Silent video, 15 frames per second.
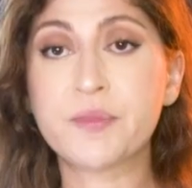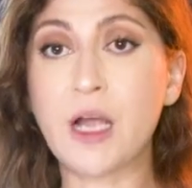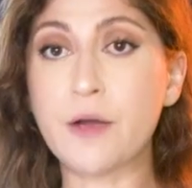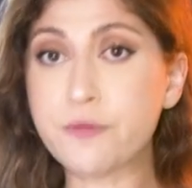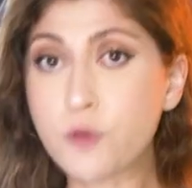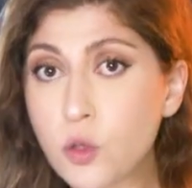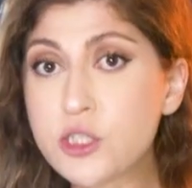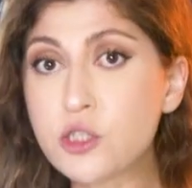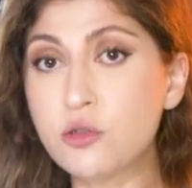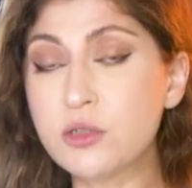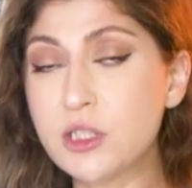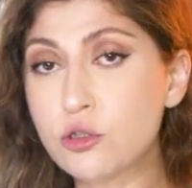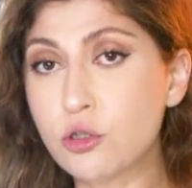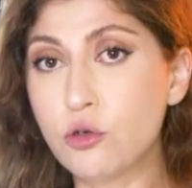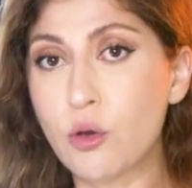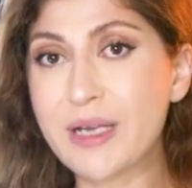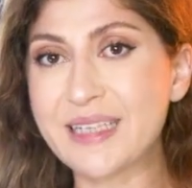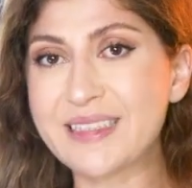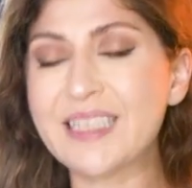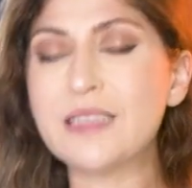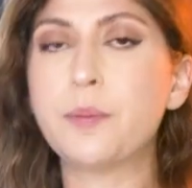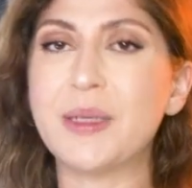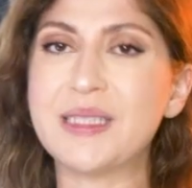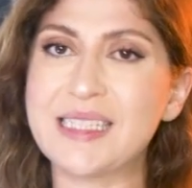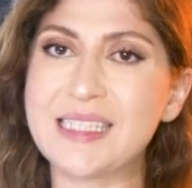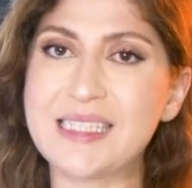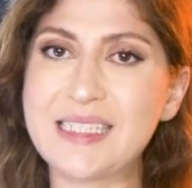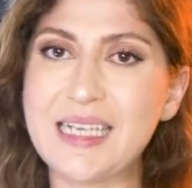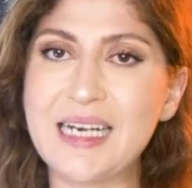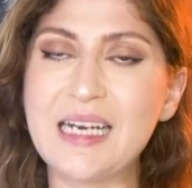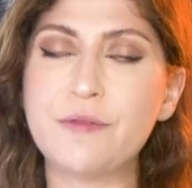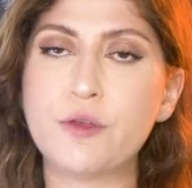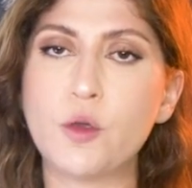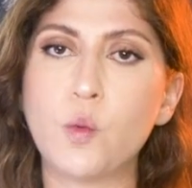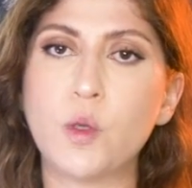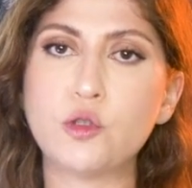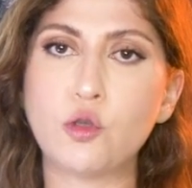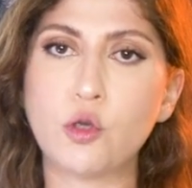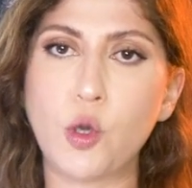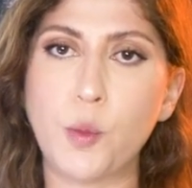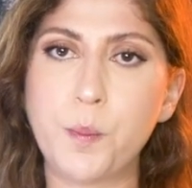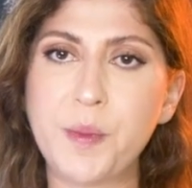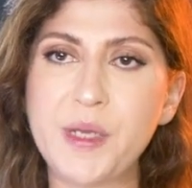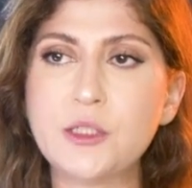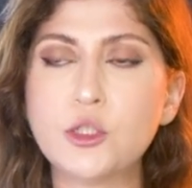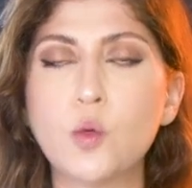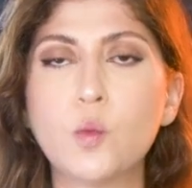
Of course, you need to look at it, but still, if you want to compete,